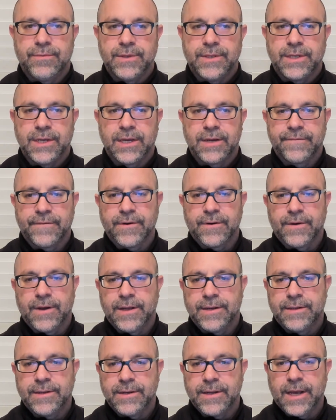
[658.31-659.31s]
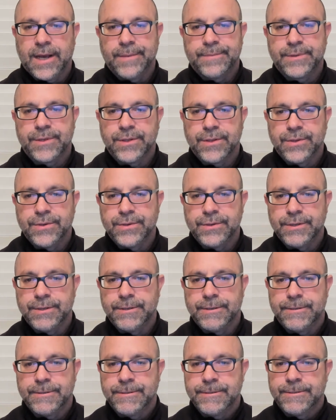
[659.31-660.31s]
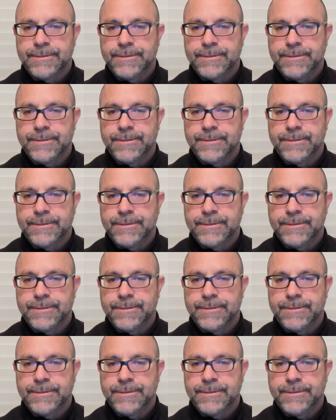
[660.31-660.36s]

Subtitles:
take for granted. Absolutely.